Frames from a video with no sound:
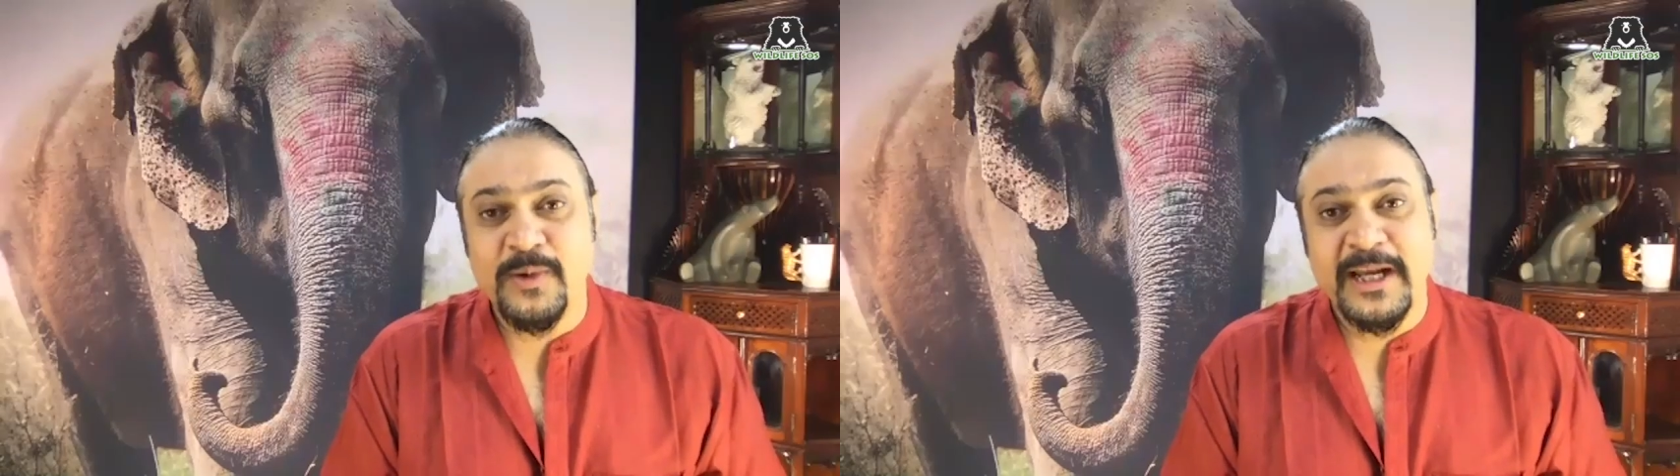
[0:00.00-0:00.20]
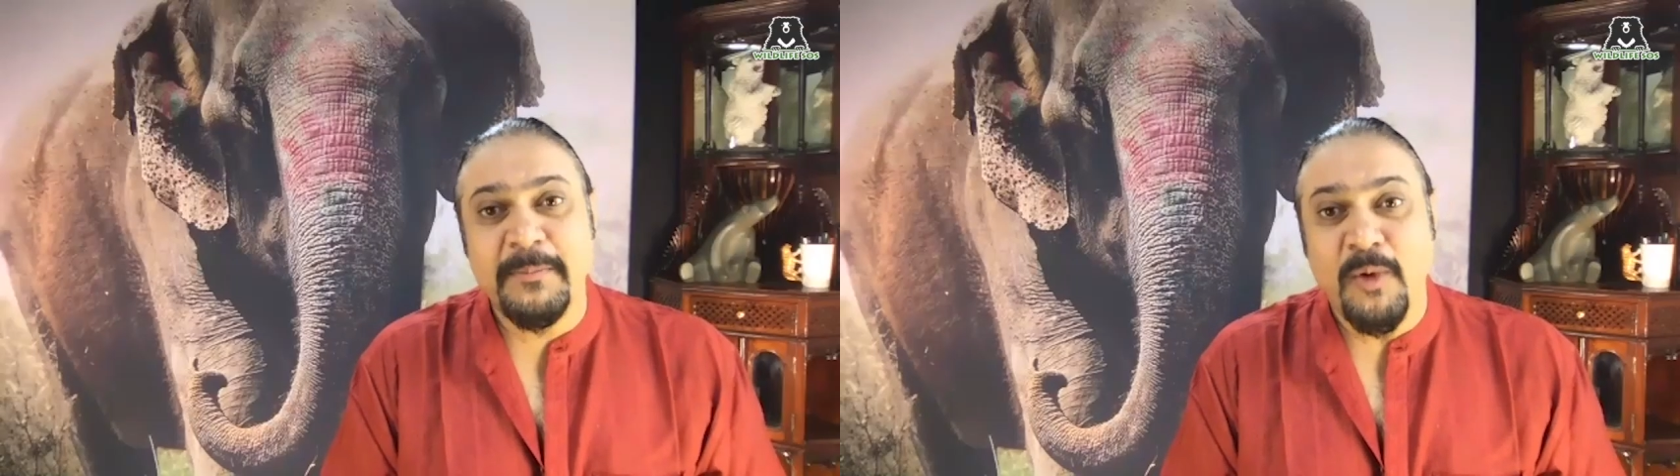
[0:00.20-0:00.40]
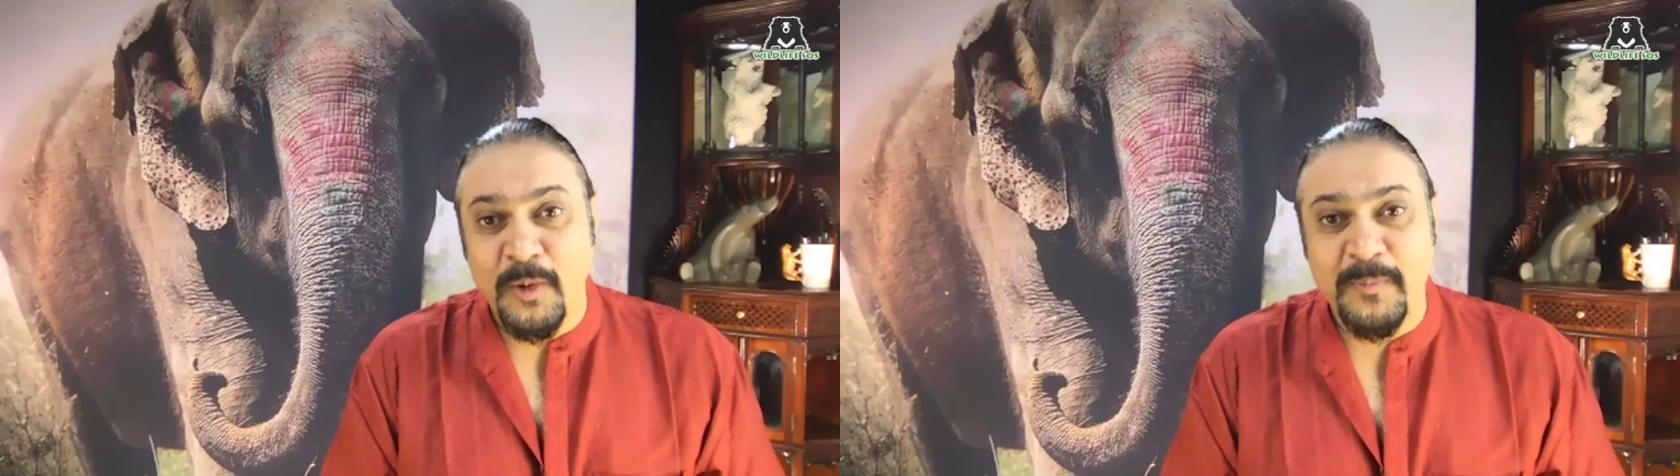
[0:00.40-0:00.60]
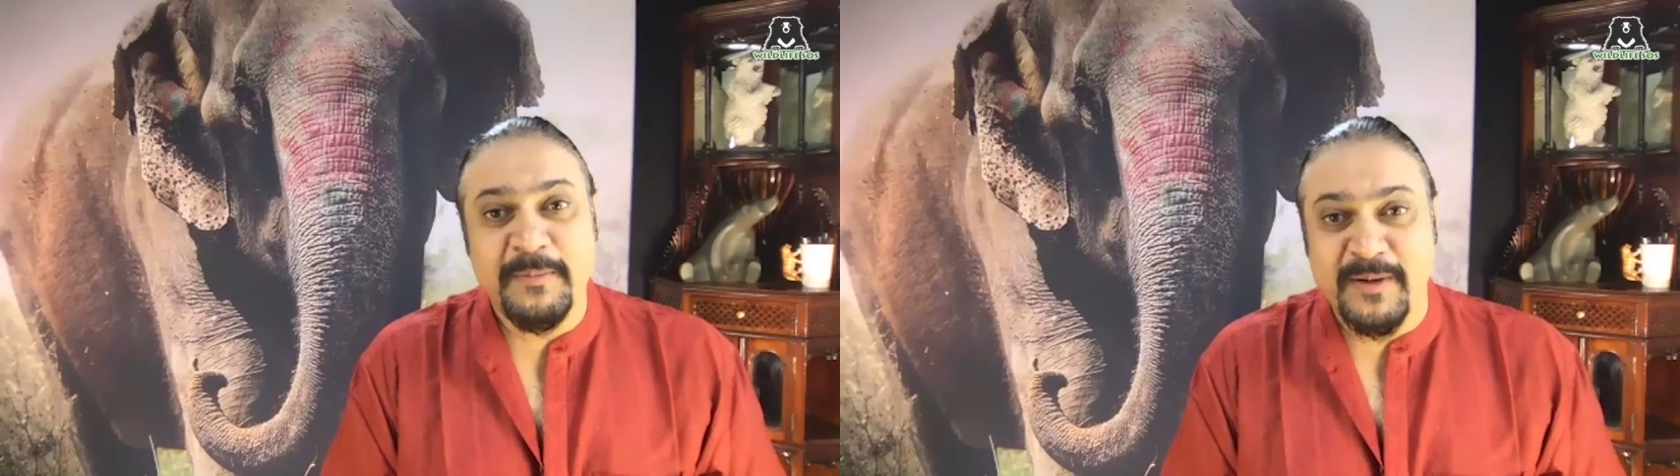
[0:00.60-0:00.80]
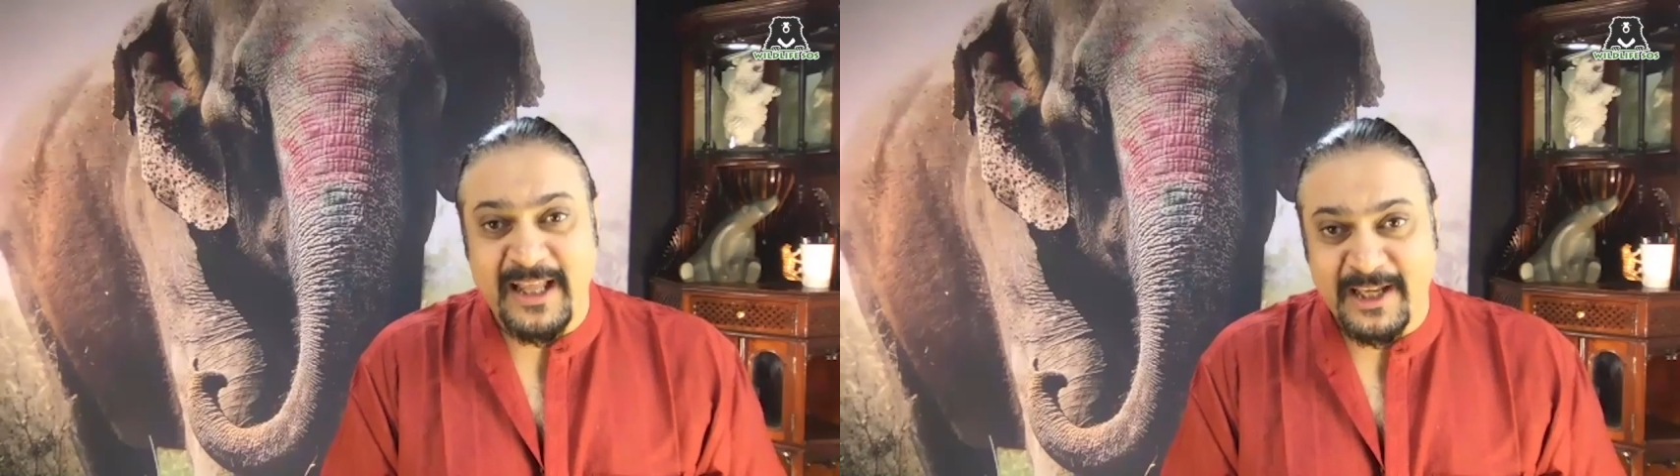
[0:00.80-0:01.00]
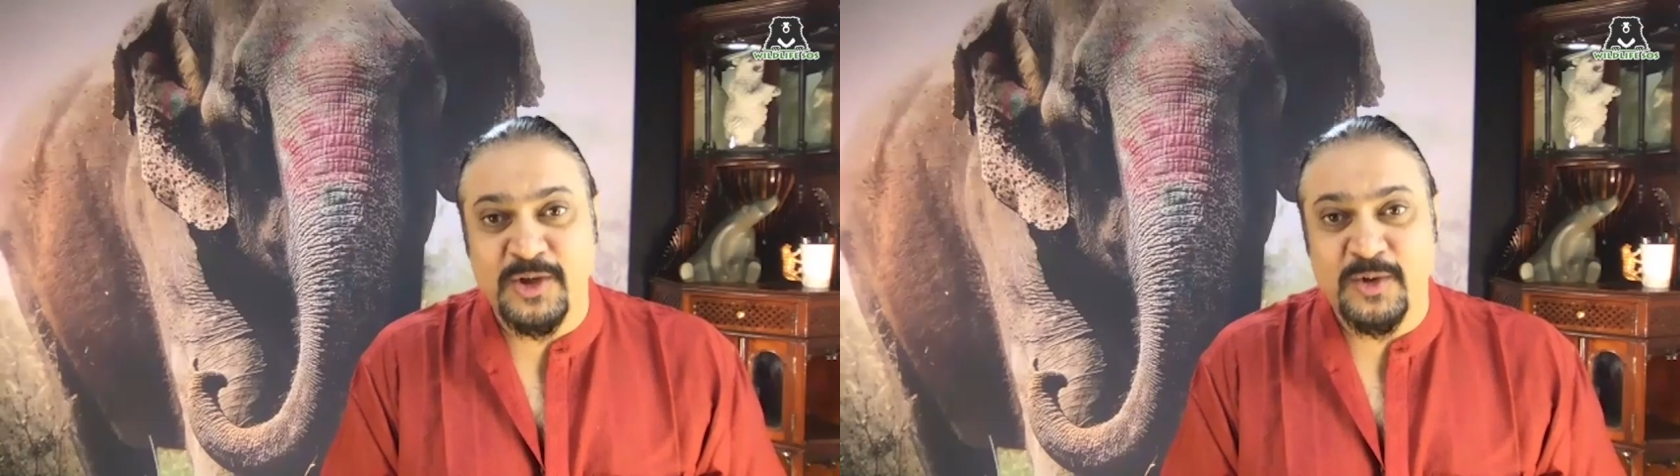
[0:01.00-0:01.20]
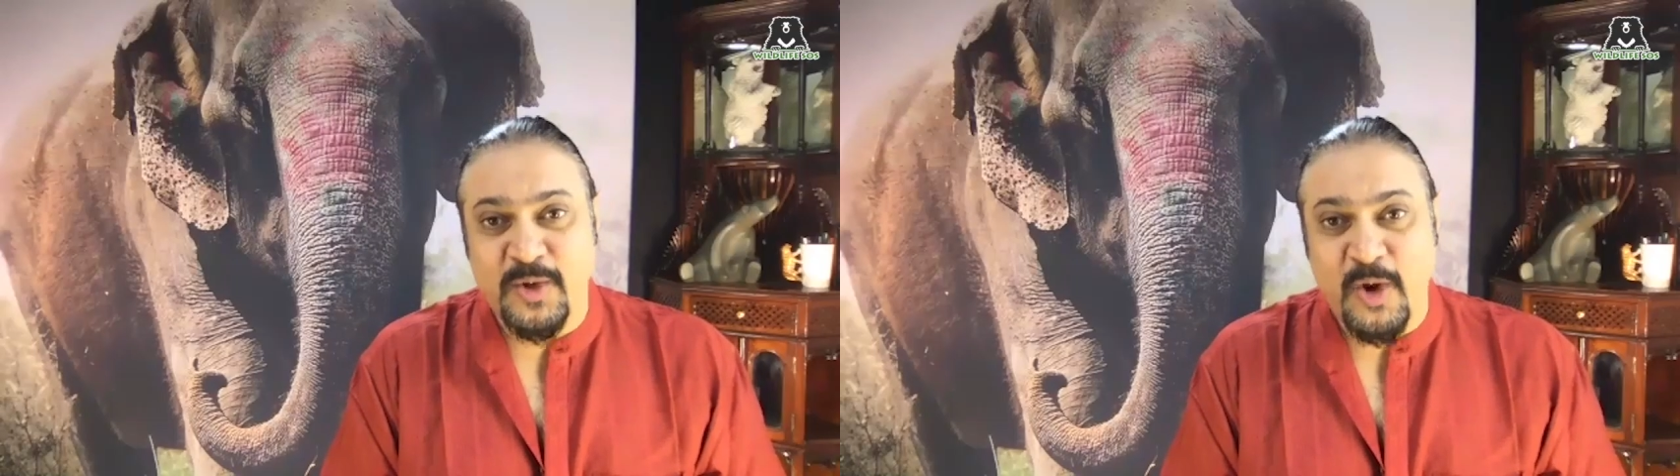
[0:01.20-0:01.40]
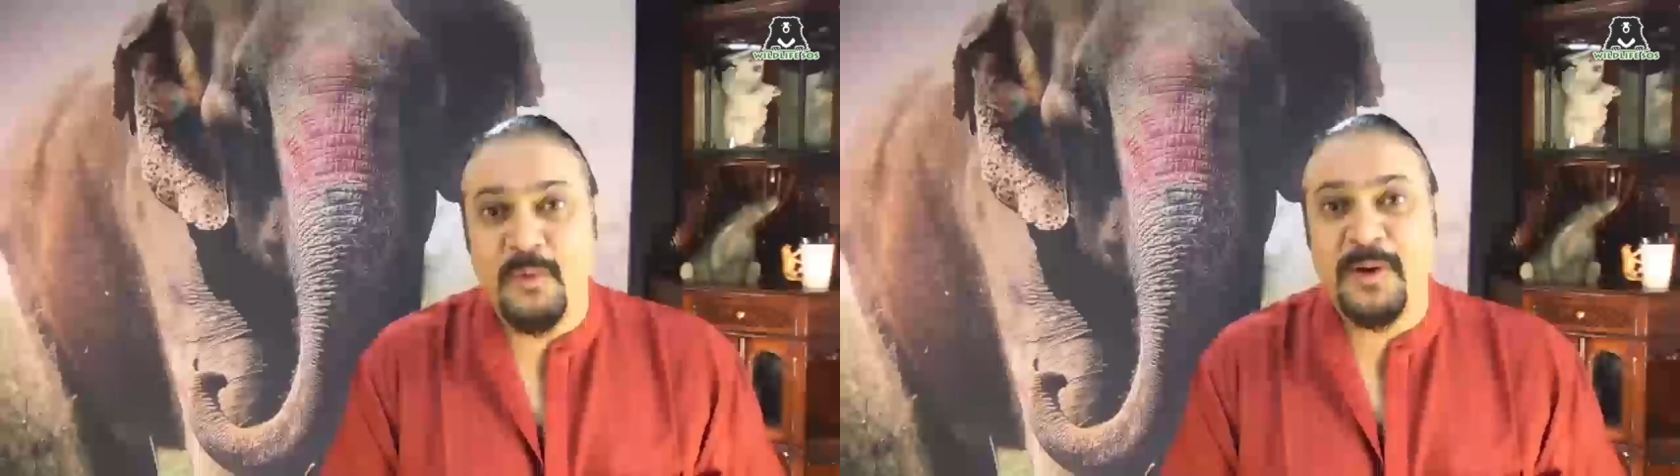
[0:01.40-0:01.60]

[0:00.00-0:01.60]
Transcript: need more people like you, COVID